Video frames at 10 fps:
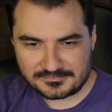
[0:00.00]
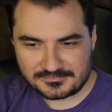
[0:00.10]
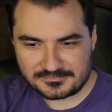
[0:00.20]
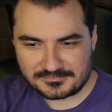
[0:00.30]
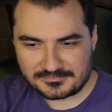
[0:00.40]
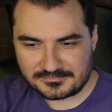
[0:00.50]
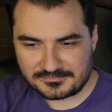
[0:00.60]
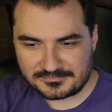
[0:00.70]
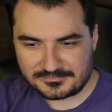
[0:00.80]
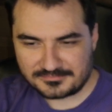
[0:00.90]

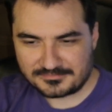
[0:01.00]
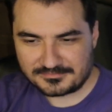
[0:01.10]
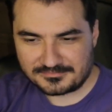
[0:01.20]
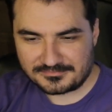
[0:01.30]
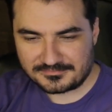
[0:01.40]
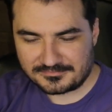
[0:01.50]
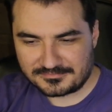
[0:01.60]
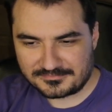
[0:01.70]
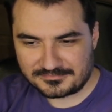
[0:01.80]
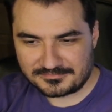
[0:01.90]

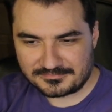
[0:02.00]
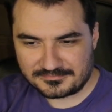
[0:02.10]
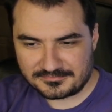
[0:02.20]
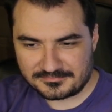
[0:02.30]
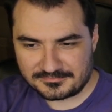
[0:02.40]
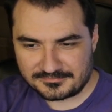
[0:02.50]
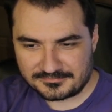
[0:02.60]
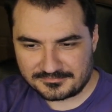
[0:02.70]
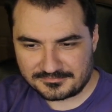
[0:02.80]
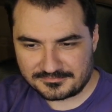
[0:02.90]

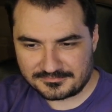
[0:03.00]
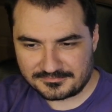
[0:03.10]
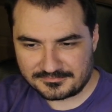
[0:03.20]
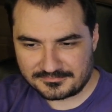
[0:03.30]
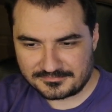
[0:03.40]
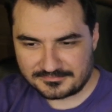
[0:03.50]
[no speech]